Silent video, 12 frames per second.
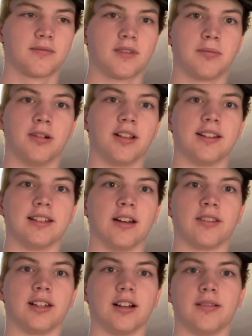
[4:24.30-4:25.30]
put this
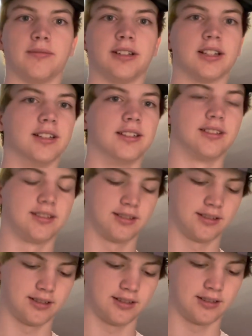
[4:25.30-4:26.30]
out there, because
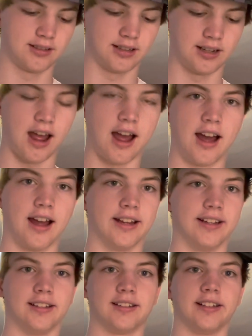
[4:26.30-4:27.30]

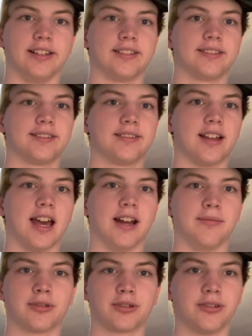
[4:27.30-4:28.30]
I like
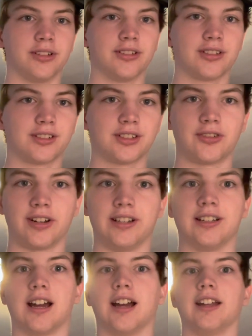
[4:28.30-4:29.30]
Adam Kreutinger's a great
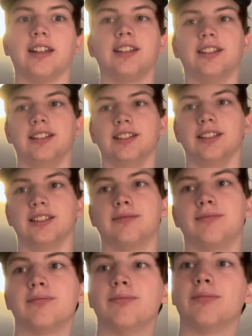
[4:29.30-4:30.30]
guy. He
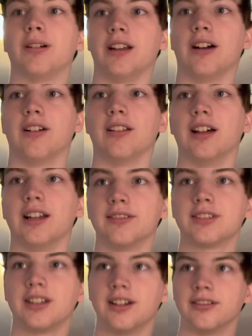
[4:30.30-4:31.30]
put out a lot of
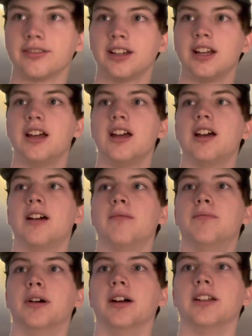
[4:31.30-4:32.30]
stuff,
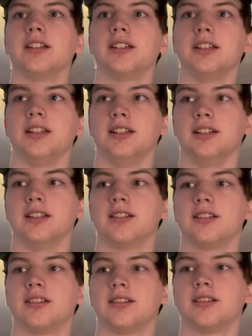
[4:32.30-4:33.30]
but he
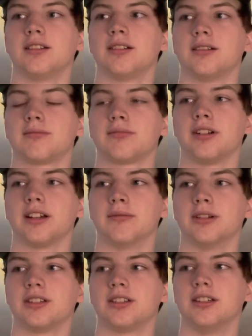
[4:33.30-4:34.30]
pretty
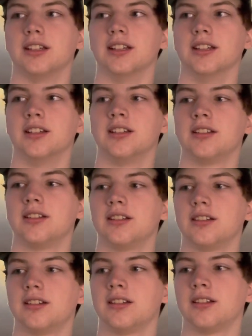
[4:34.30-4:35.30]
much did
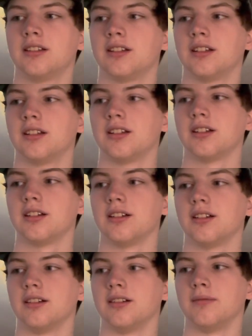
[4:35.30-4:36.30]

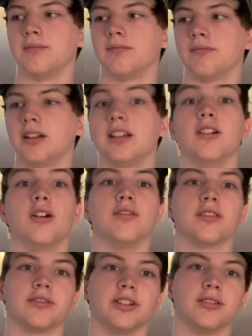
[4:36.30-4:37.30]
an
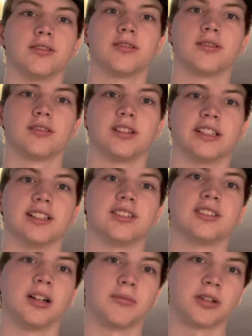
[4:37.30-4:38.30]
overview, like a
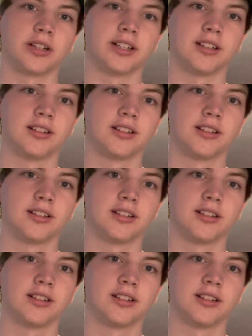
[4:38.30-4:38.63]
summary.